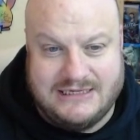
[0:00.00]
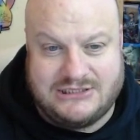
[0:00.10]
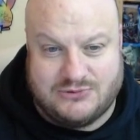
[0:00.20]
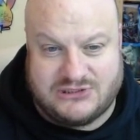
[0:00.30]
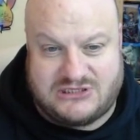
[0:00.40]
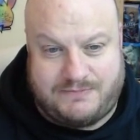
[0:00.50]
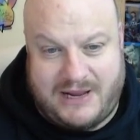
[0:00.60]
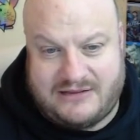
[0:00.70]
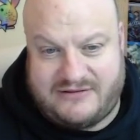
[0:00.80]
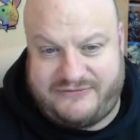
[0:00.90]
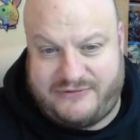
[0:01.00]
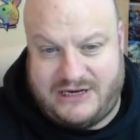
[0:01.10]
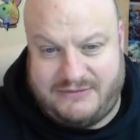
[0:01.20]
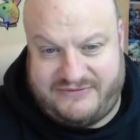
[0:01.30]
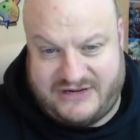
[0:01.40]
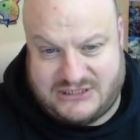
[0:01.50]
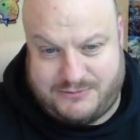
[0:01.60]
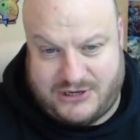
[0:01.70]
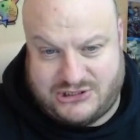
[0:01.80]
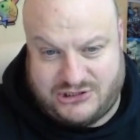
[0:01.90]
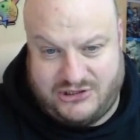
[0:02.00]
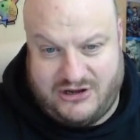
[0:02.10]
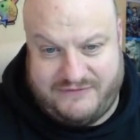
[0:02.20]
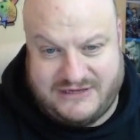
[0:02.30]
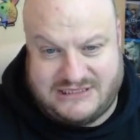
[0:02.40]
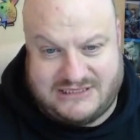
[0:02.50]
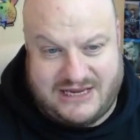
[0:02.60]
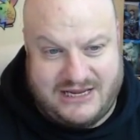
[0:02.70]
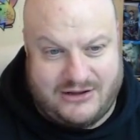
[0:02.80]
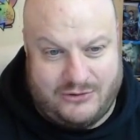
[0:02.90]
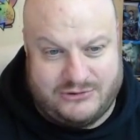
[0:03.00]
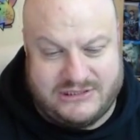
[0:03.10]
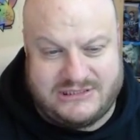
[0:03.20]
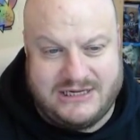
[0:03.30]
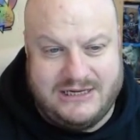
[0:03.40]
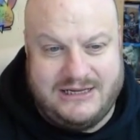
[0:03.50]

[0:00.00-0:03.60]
to respect the freedom of expression of its stakeholders,